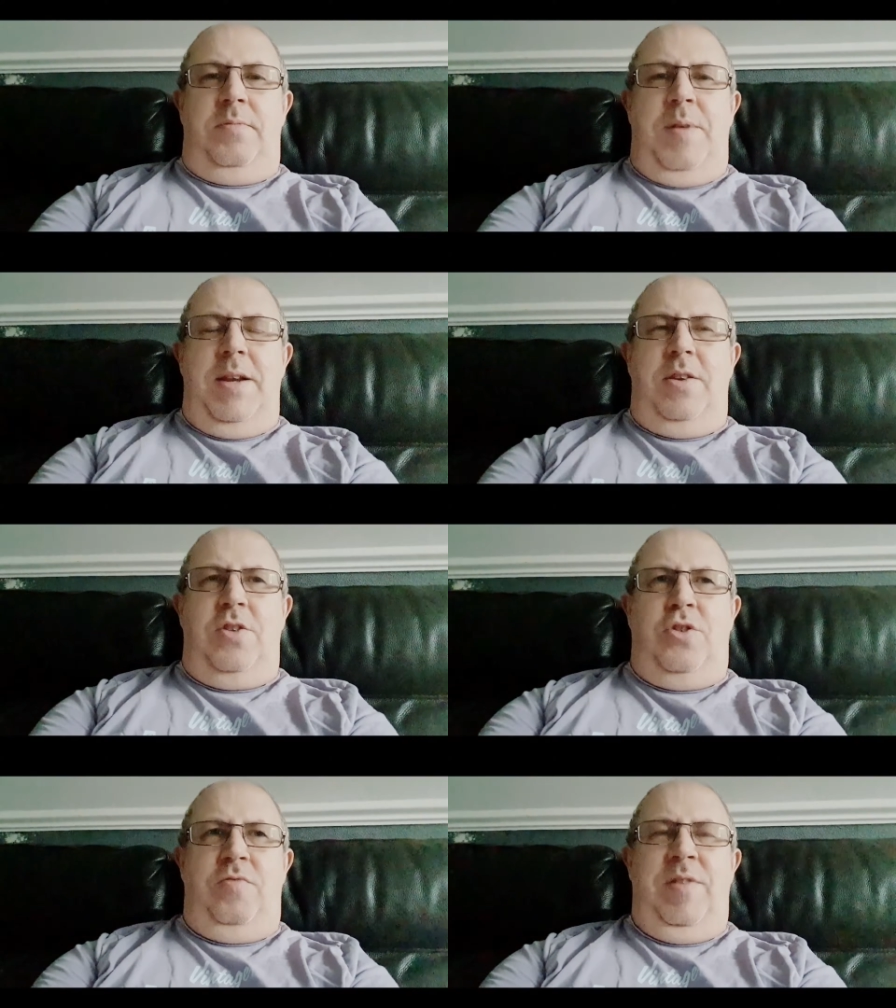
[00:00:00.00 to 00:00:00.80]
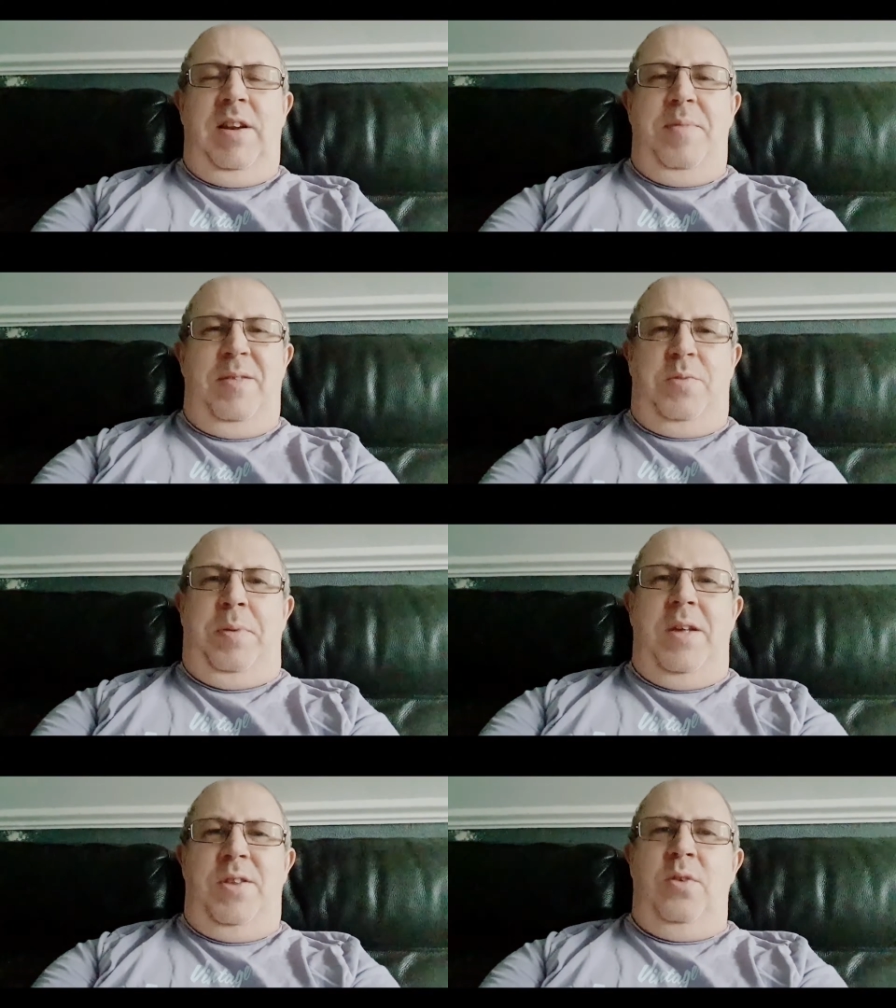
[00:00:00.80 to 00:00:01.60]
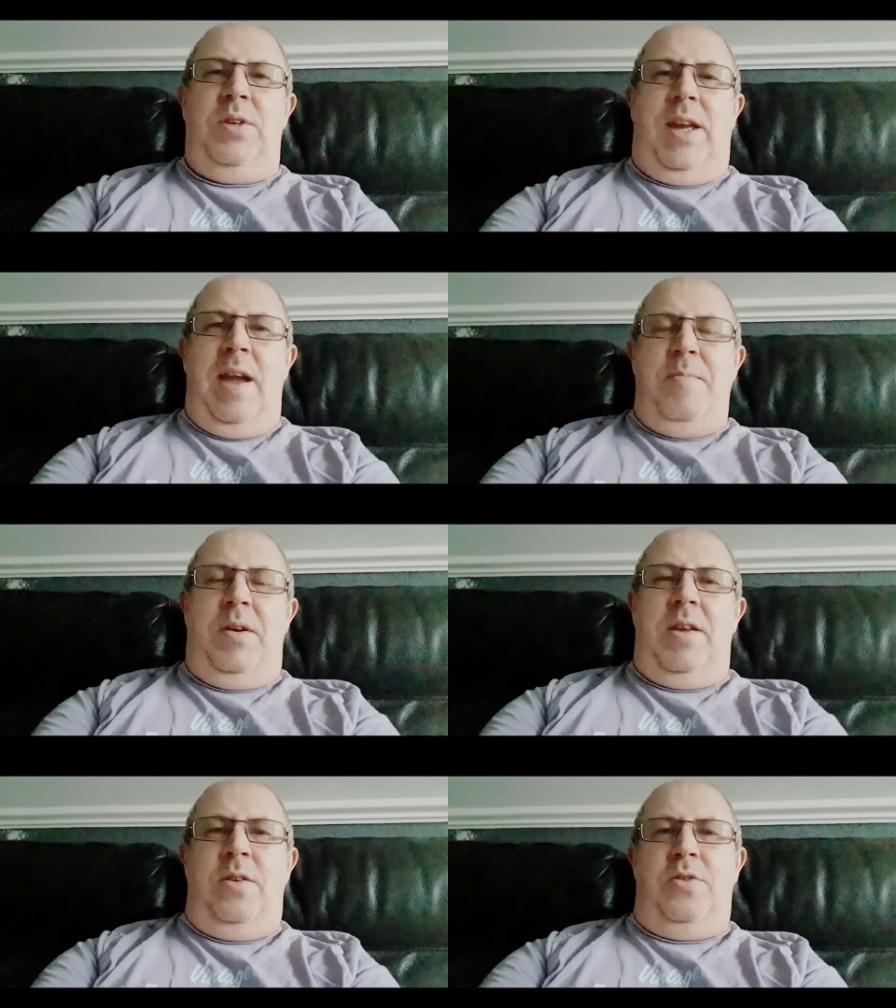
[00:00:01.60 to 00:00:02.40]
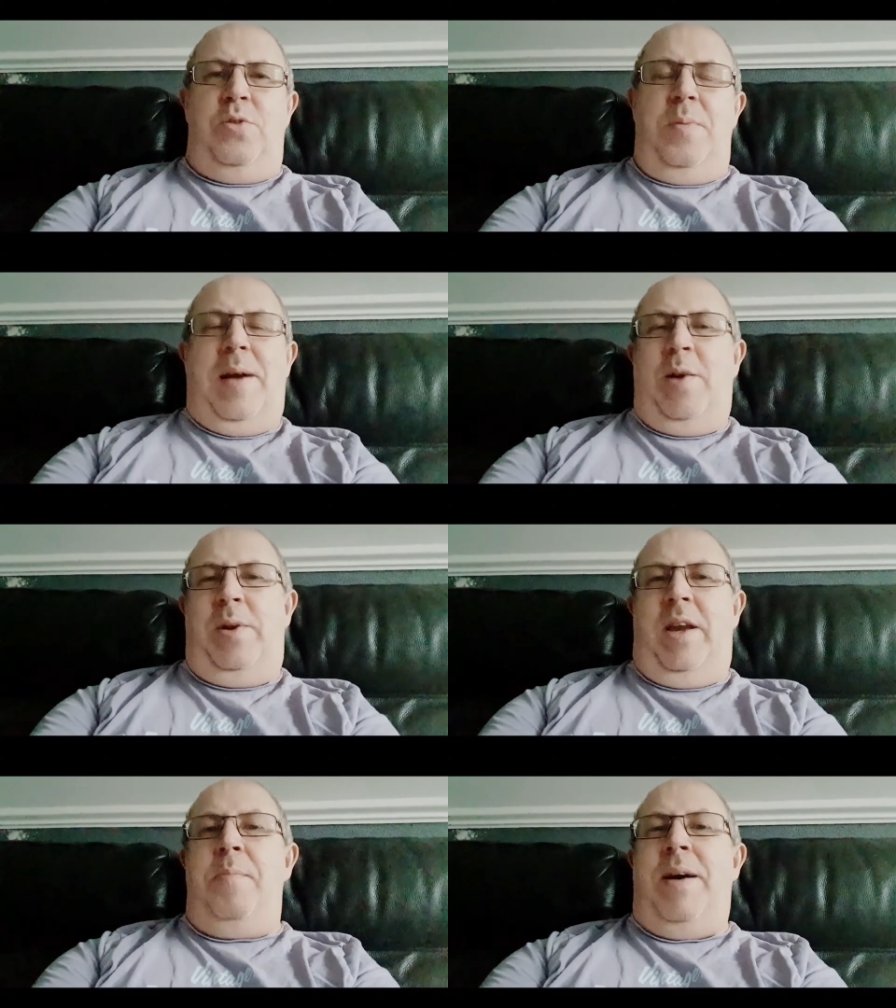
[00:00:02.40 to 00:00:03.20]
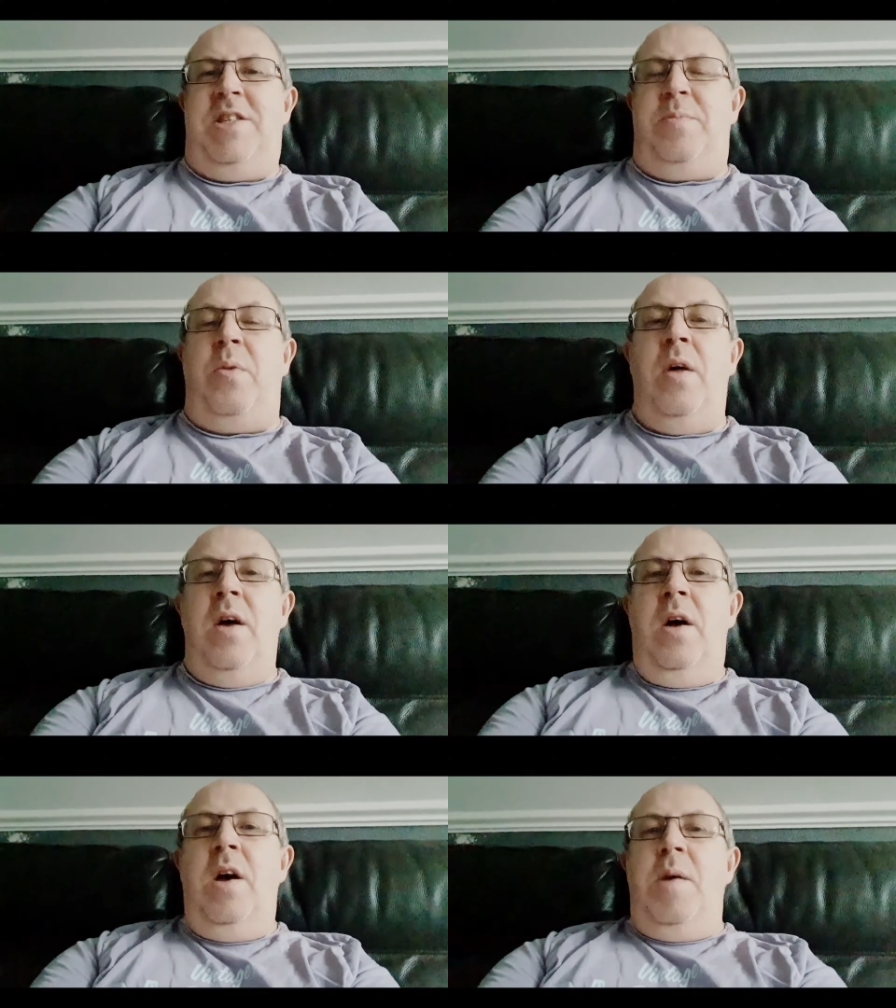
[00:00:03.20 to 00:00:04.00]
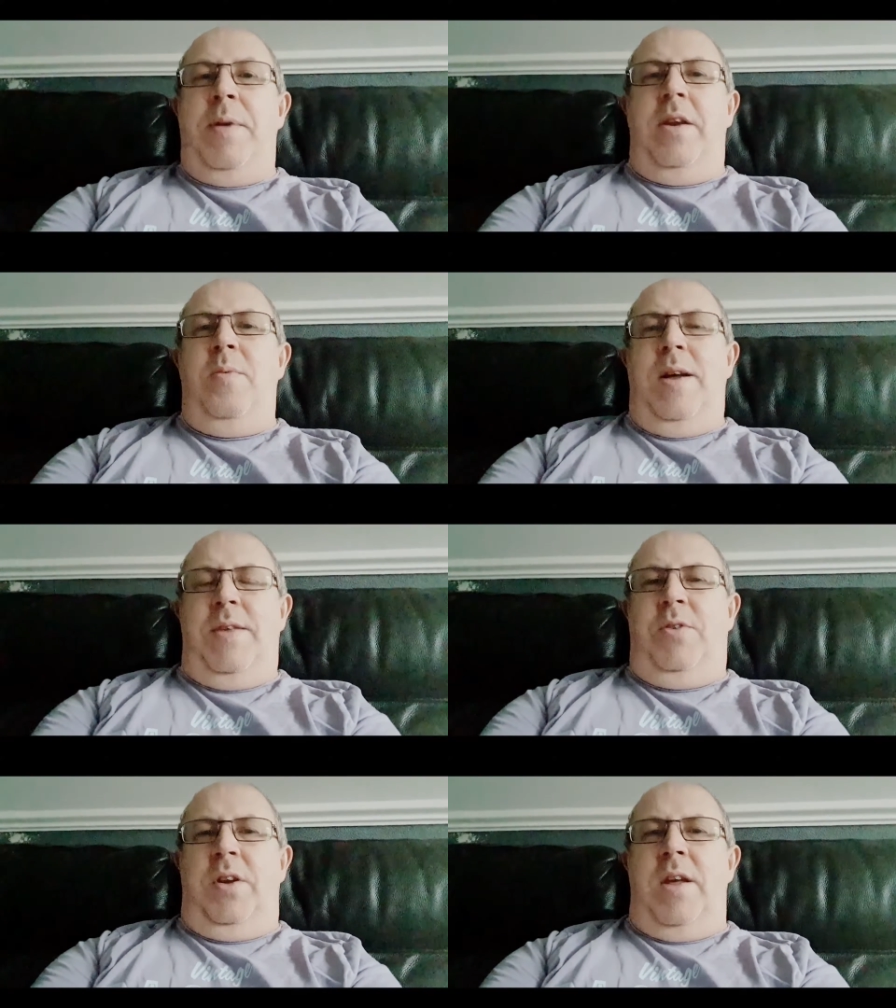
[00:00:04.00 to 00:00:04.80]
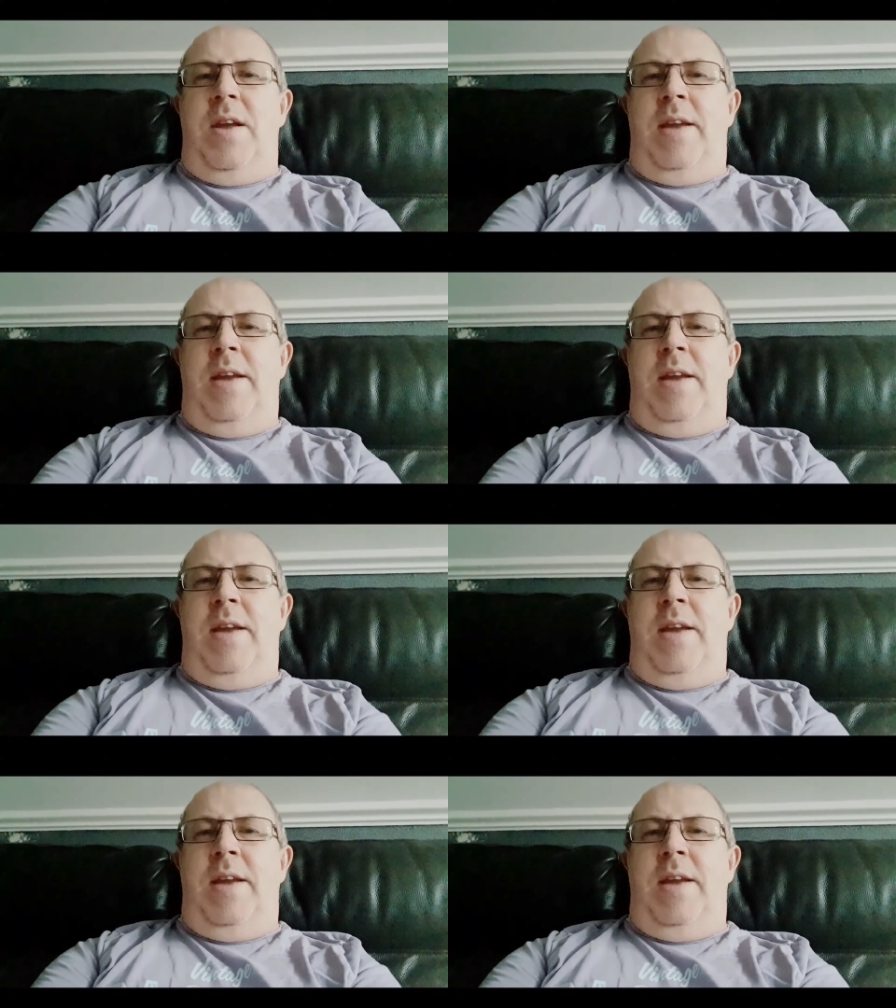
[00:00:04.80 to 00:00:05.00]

then you should really be able to play the older game on it. You know, it should be backward compatible but I don't know why they've done it.